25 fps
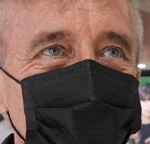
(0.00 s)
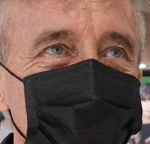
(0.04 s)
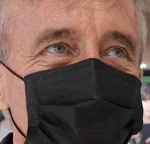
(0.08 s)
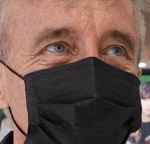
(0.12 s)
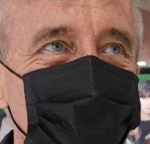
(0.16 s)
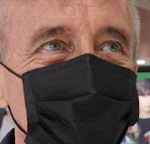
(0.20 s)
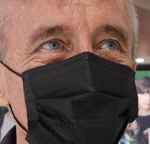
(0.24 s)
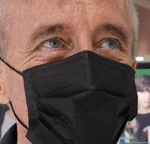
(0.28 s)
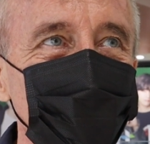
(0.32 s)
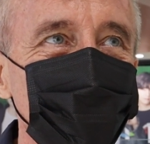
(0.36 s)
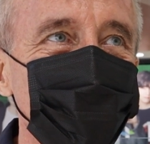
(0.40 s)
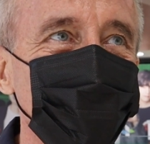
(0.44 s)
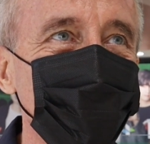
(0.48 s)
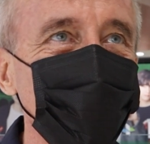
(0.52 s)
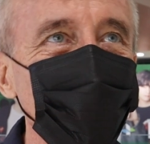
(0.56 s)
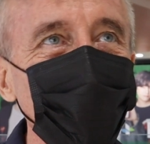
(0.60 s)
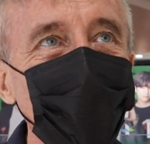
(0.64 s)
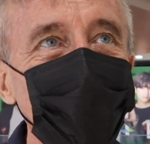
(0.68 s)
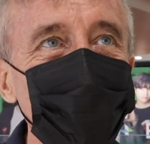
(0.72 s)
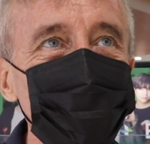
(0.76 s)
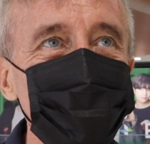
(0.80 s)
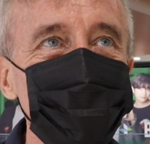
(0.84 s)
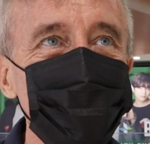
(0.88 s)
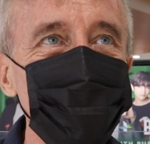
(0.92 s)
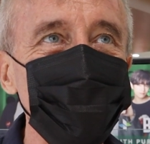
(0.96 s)
a little bit
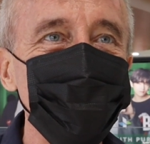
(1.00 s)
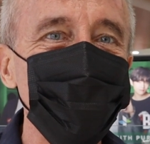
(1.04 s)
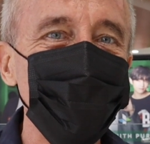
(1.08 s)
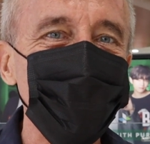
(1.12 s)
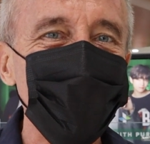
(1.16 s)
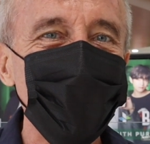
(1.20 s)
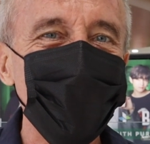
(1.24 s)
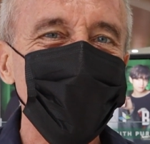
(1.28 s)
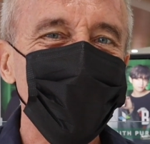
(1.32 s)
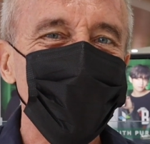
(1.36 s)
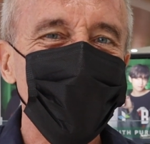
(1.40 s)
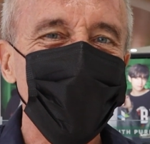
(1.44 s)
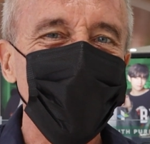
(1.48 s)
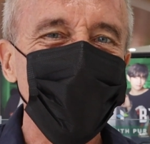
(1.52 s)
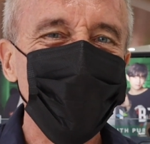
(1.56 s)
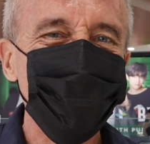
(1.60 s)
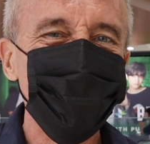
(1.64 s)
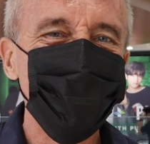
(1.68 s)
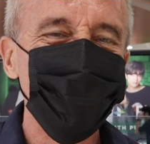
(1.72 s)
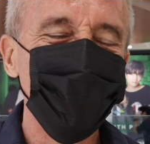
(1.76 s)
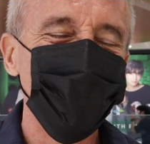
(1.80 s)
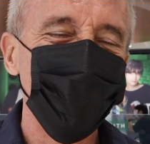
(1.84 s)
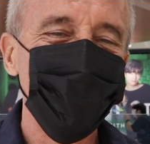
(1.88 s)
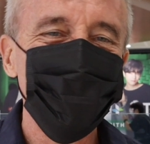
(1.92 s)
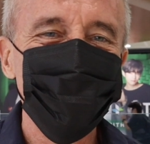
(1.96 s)
pricey, but then
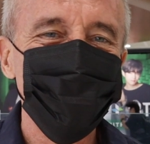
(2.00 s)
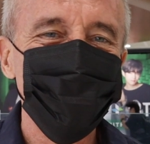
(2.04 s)
again, you know,